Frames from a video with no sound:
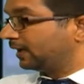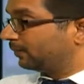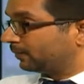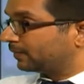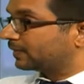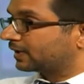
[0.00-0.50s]

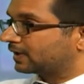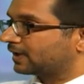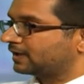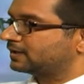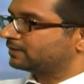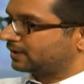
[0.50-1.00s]
hip
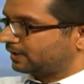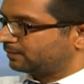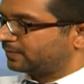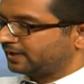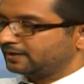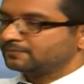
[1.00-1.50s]
and the
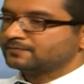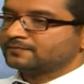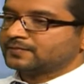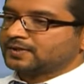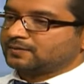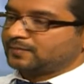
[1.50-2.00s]
vertebrae
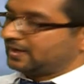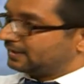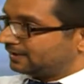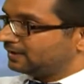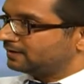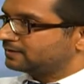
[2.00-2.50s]

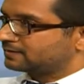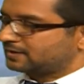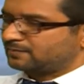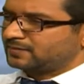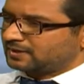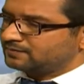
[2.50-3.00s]
mainly.
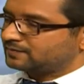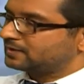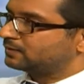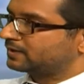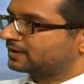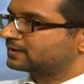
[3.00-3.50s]
Sometimes
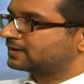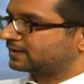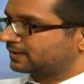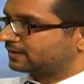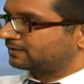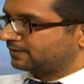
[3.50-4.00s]
we look at
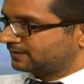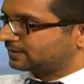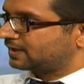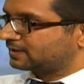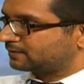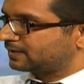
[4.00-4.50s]
the
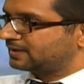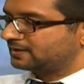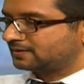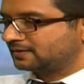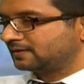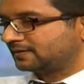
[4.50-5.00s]
wrist as well
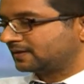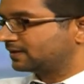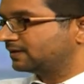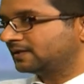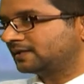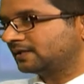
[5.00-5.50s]
in
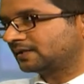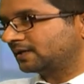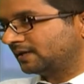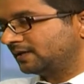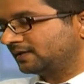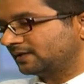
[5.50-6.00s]
certain disease
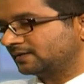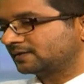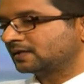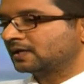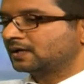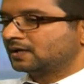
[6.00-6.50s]

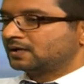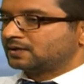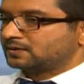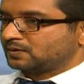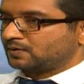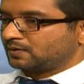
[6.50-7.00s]
conditions.
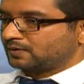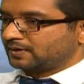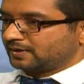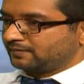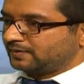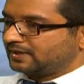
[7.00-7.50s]
So,
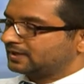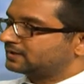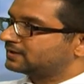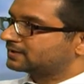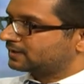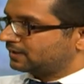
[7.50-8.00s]
we get
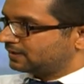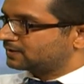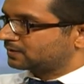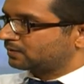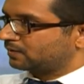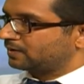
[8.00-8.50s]
this
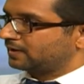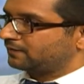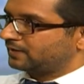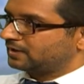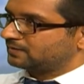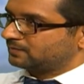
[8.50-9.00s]
T-score.
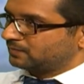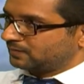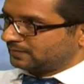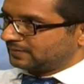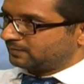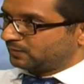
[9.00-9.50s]
If it is
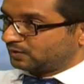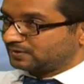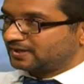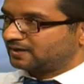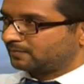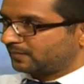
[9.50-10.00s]
more
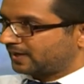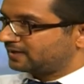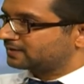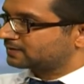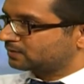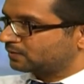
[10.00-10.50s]
than
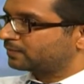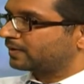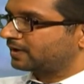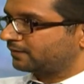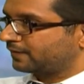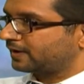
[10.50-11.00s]
minus
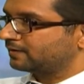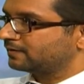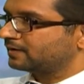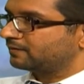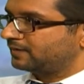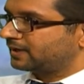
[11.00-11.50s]
2.5,
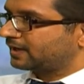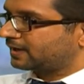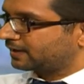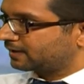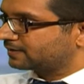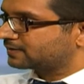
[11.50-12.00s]
we
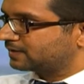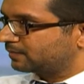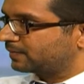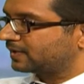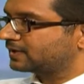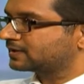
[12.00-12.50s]
categorize
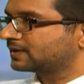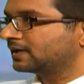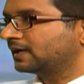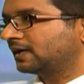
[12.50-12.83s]
them as